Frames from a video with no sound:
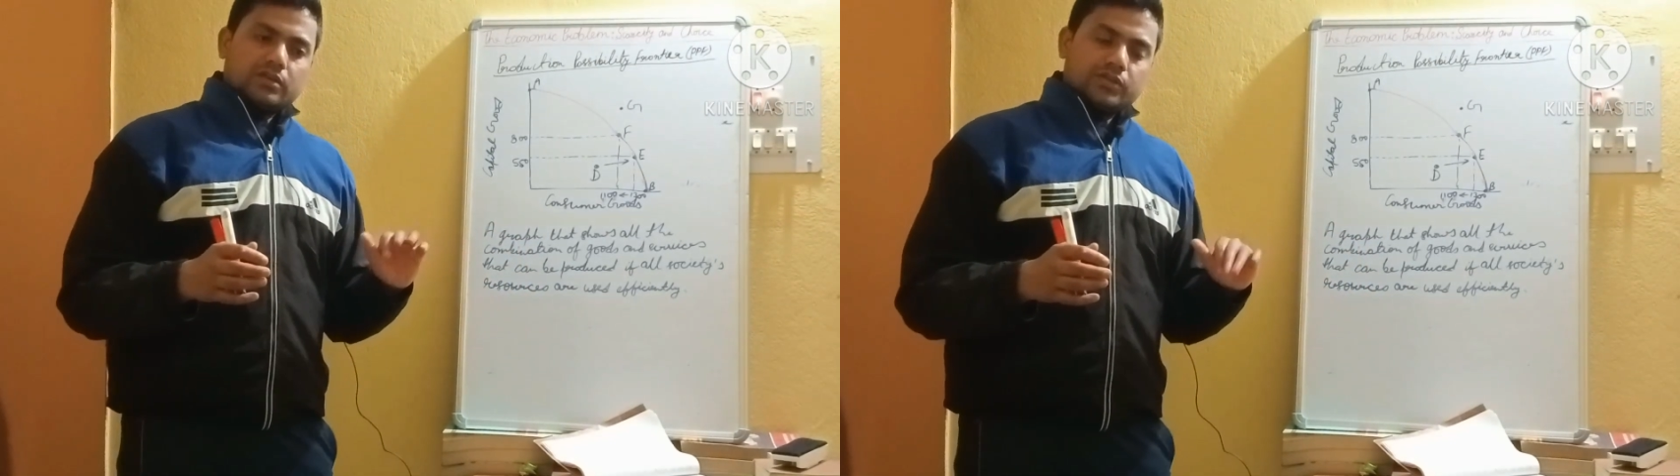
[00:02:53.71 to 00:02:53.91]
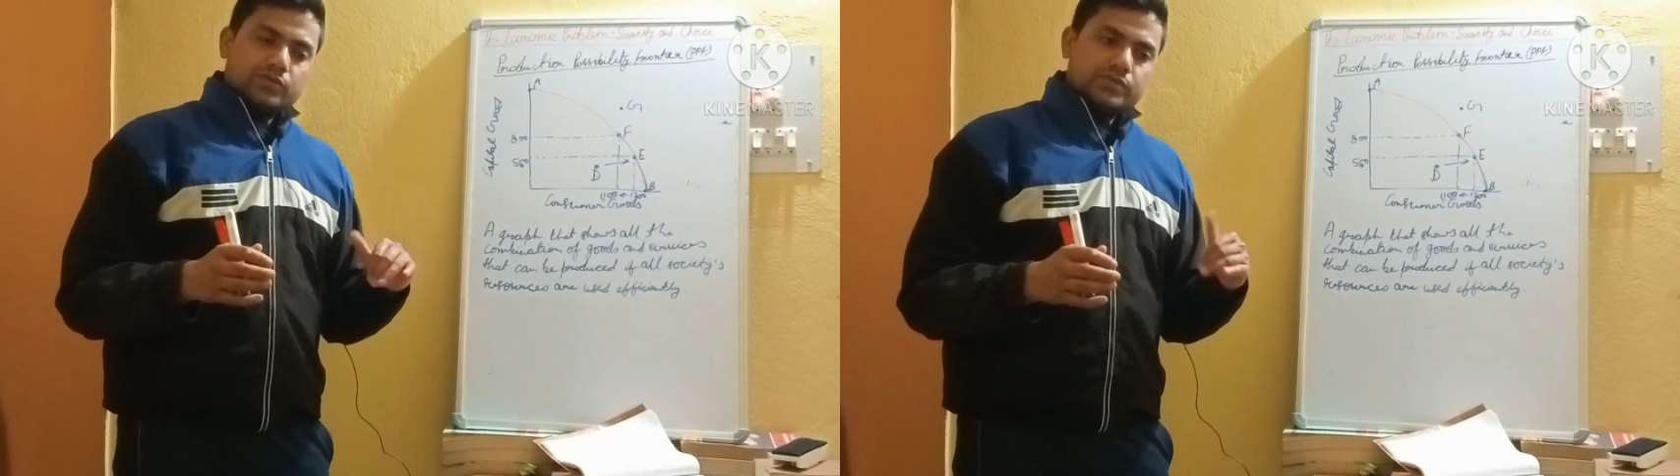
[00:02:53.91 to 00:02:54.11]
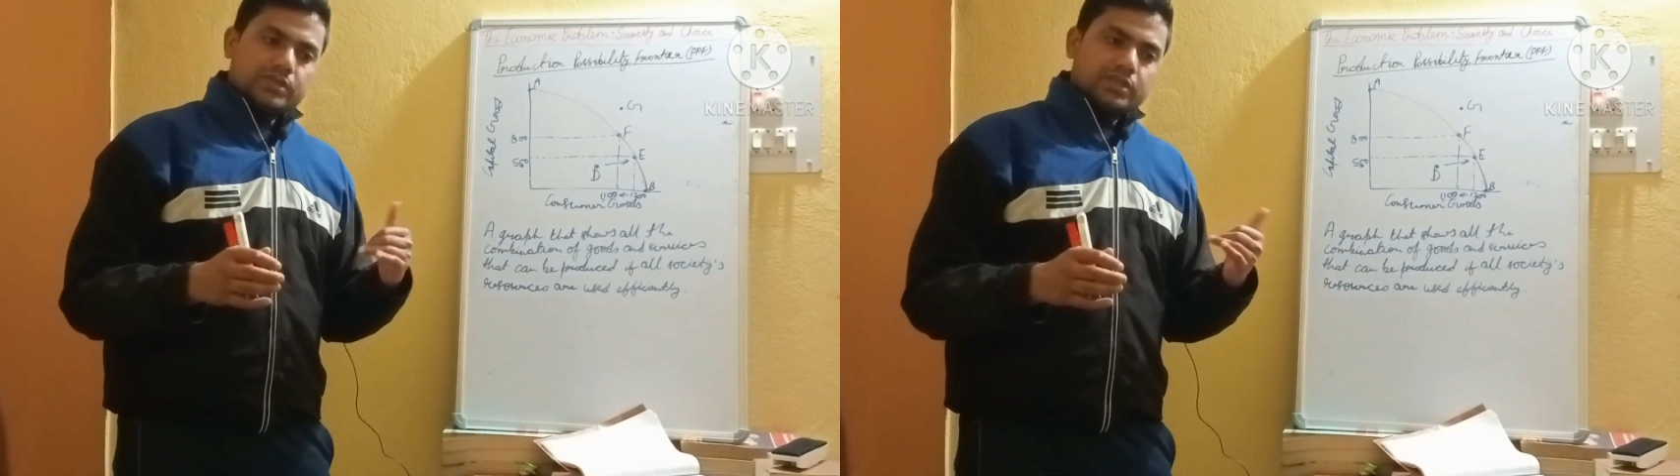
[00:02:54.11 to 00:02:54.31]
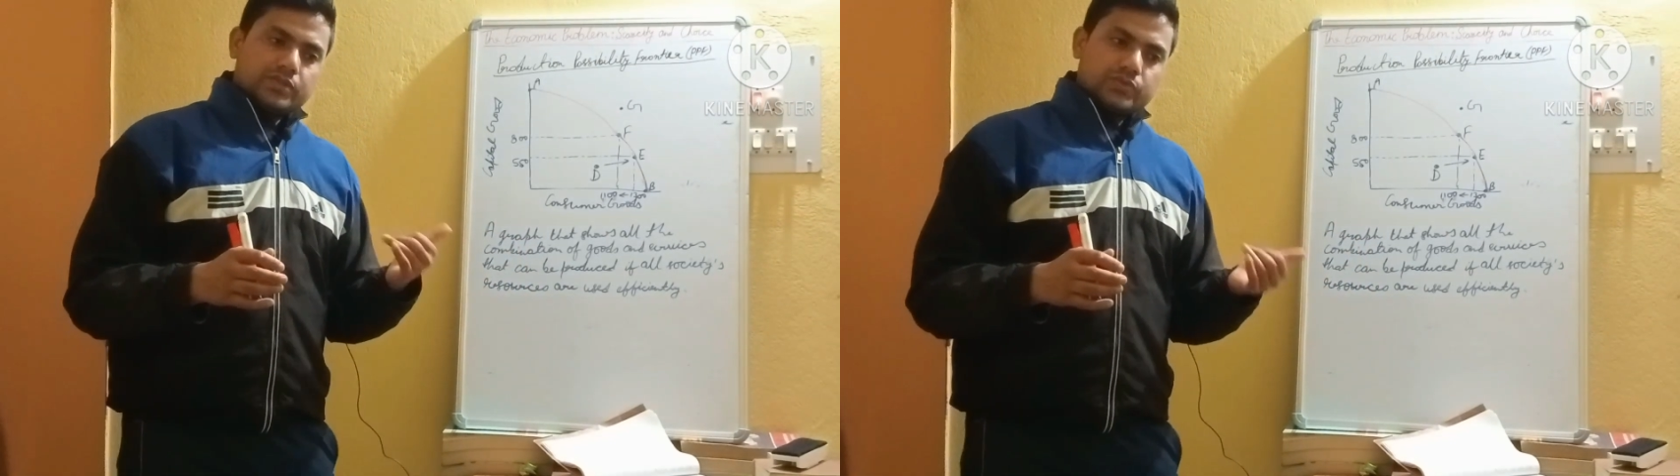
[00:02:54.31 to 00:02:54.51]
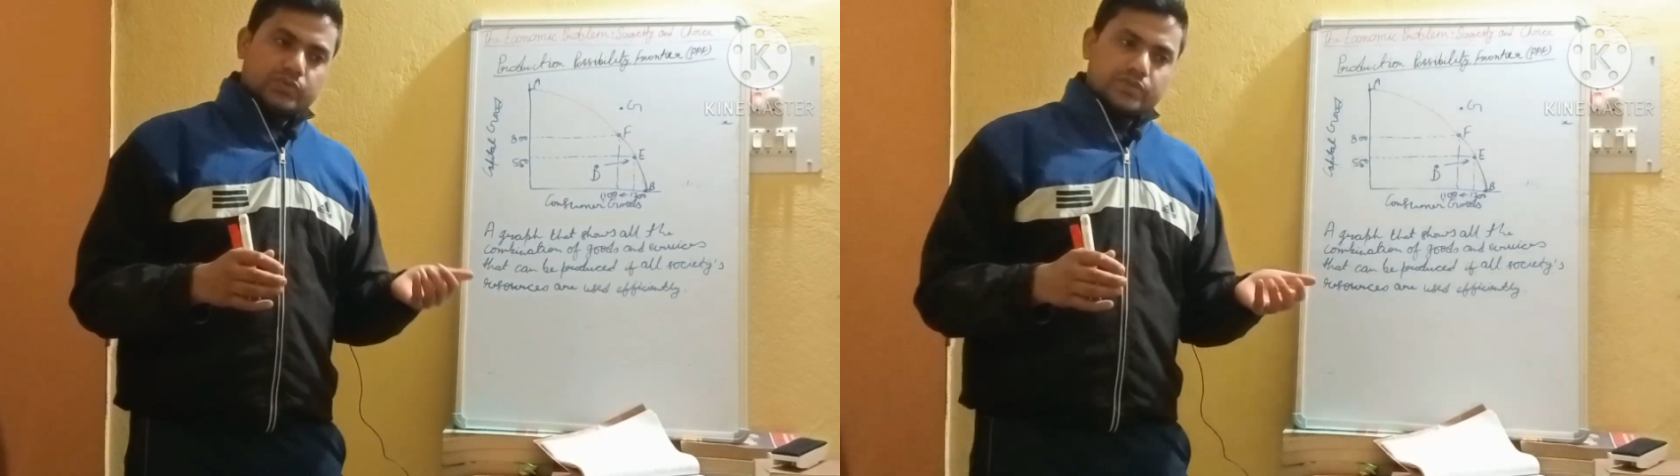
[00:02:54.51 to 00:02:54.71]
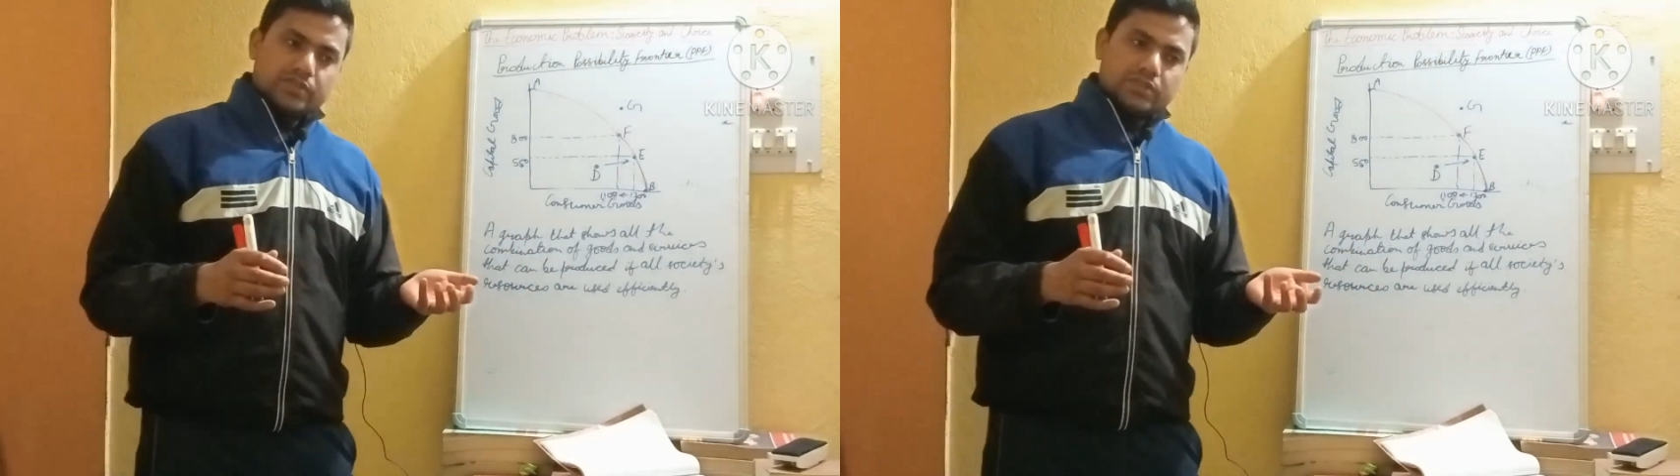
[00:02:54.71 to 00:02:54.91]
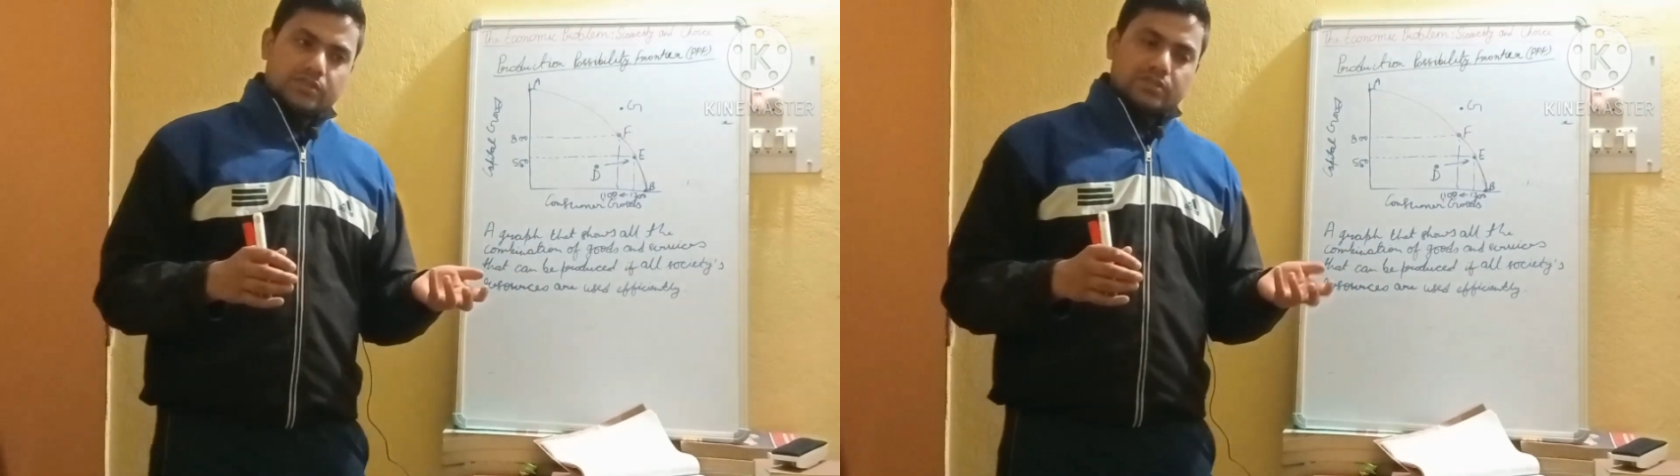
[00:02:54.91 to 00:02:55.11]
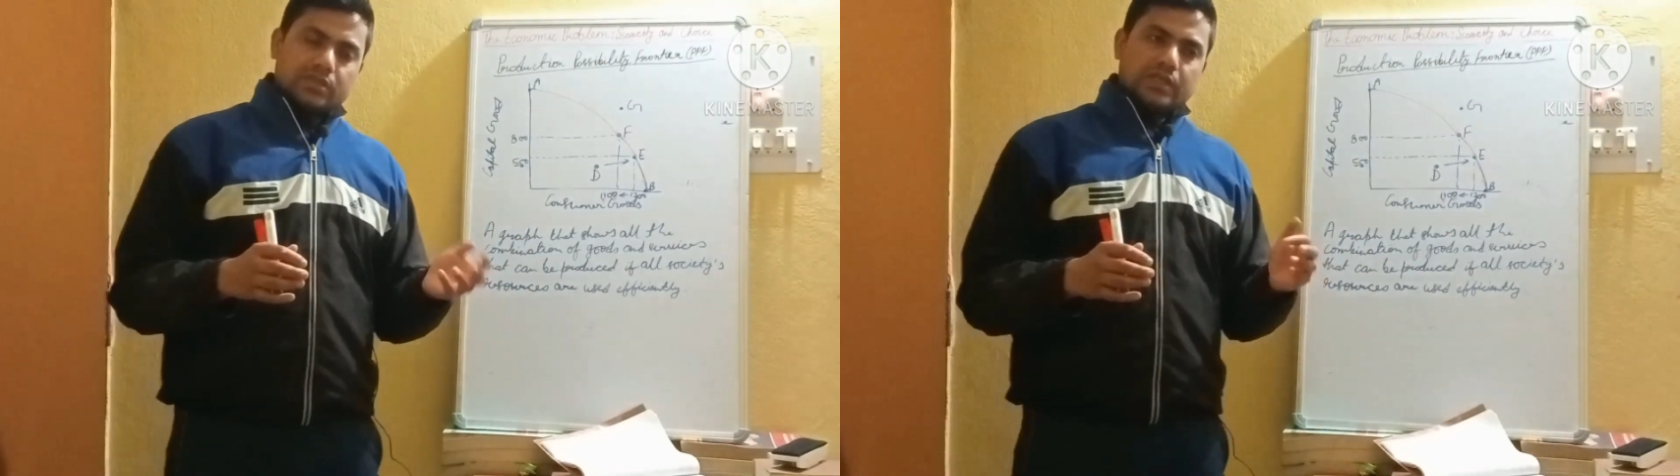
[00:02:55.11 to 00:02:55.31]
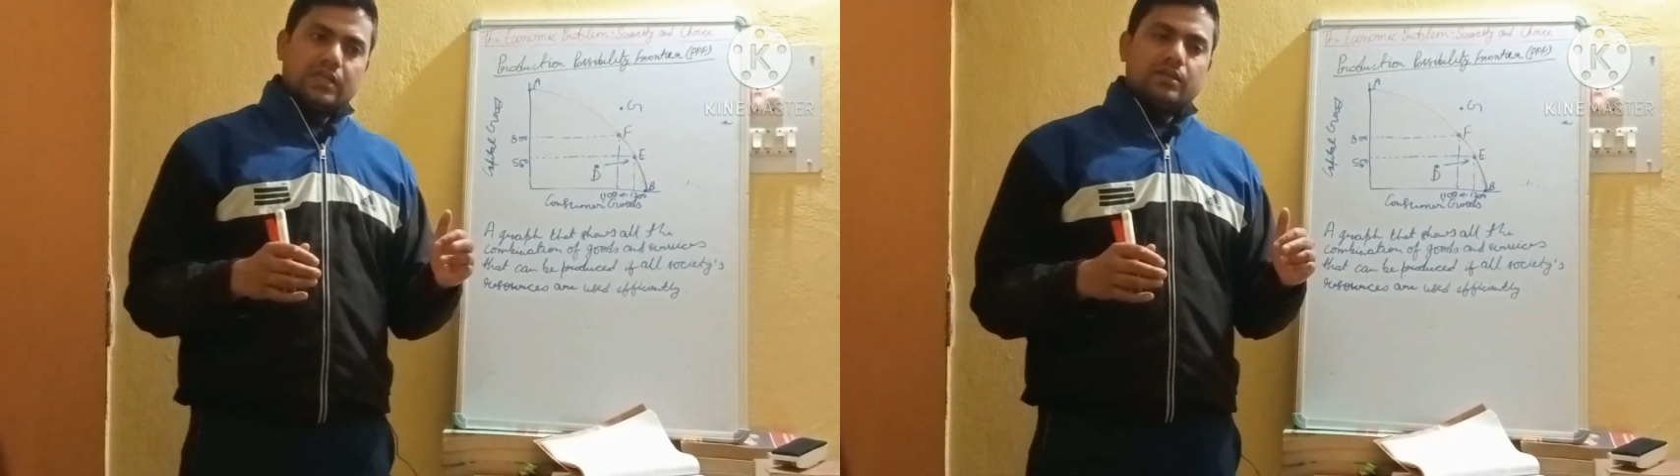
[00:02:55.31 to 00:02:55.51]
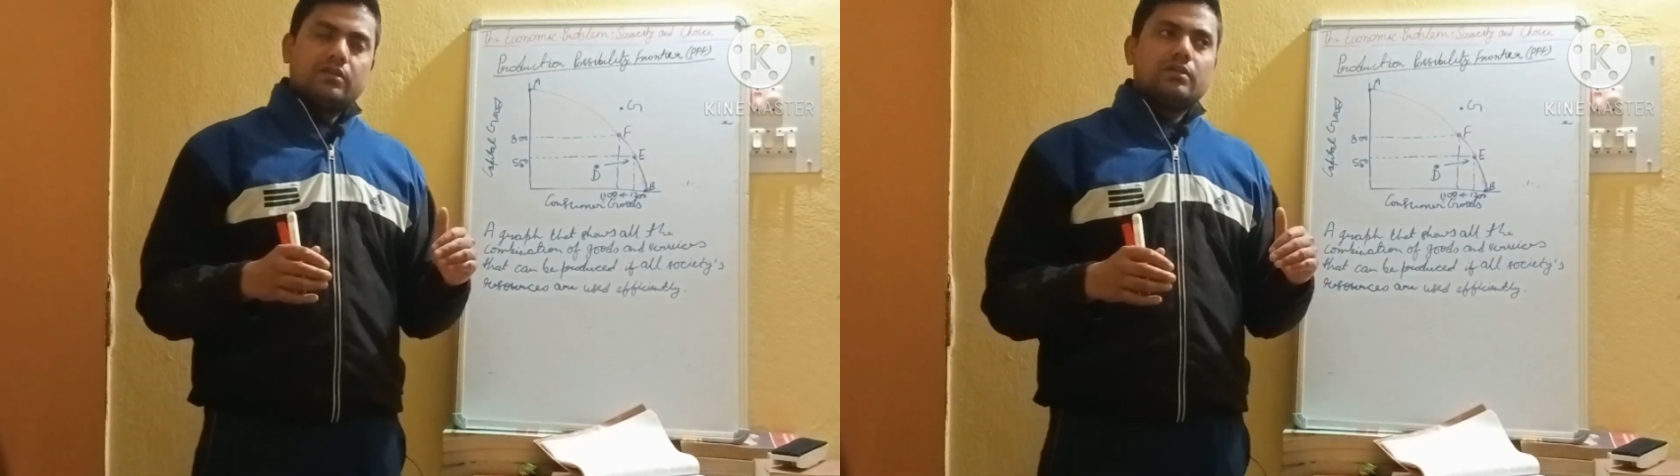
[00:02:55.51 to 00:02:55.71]
using the resources
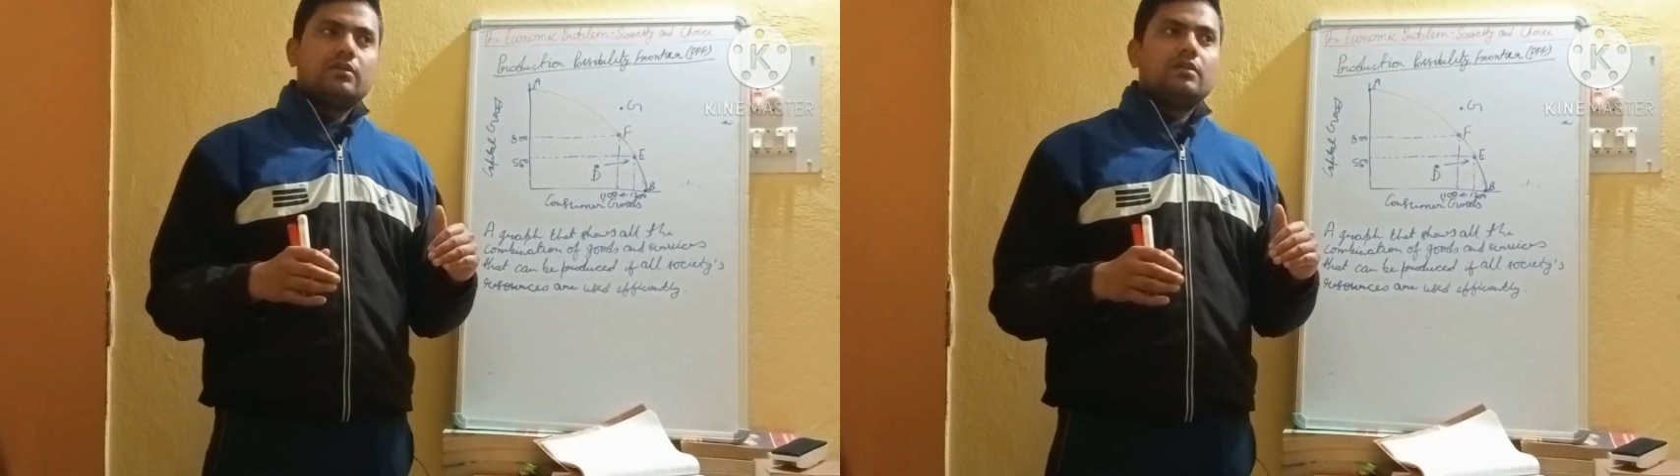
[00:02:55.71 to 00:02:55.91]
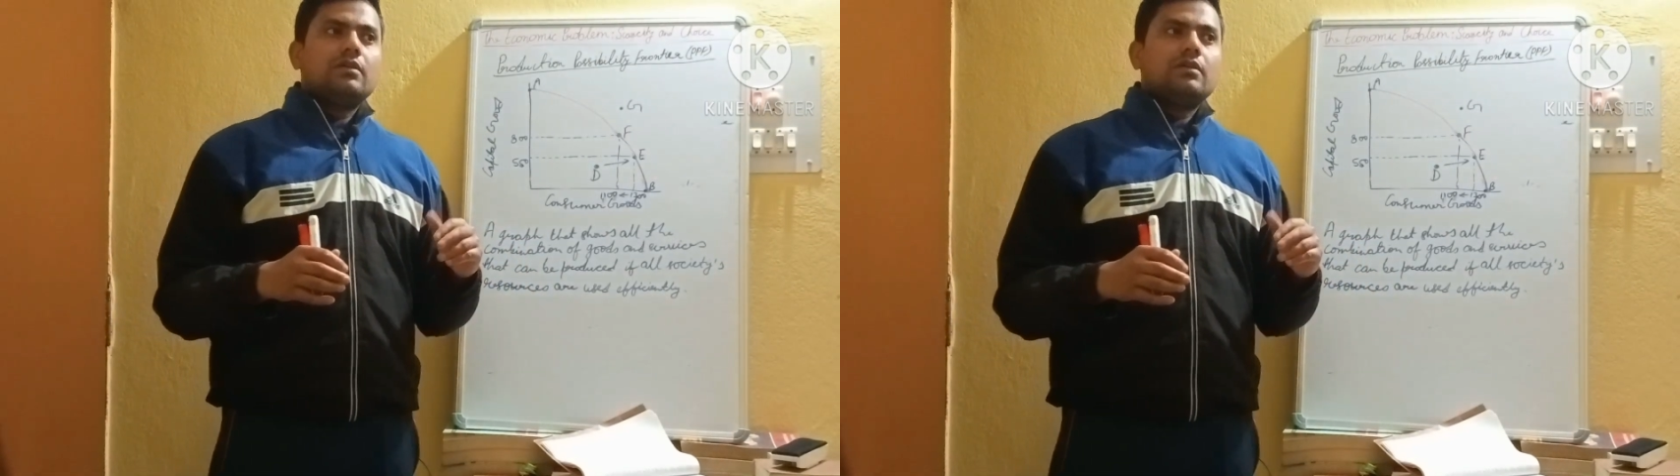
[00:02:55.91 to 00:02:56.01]
in